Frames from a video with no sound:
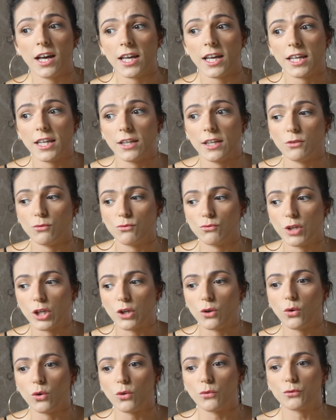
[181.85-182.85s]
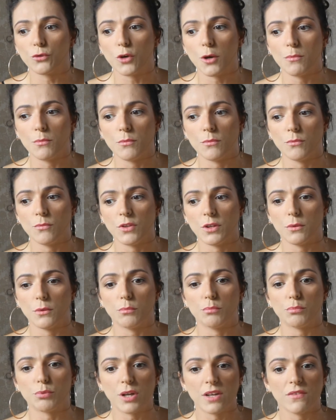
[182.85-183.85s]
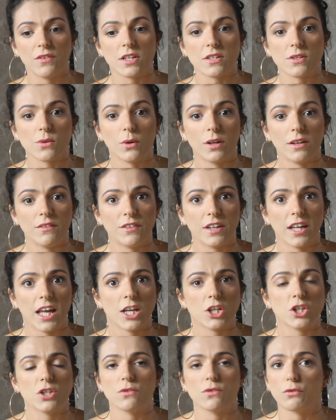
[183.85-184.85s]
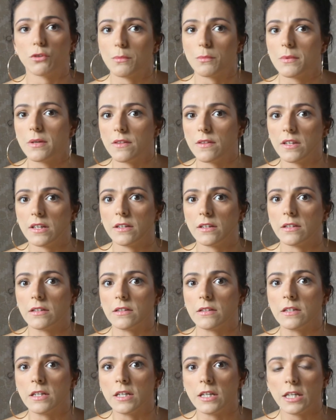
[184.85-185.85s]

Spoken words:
I recall from the previous qualifications, from the